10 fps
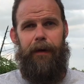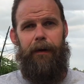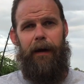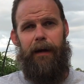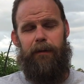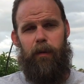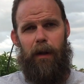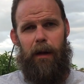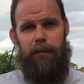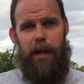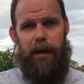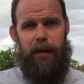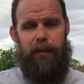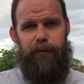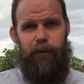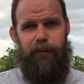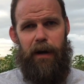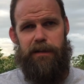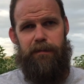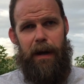All right, well, I'm Nick from
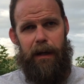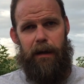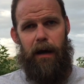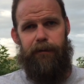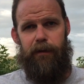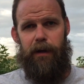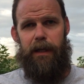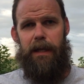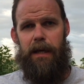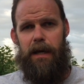Fouch Family Off Grid.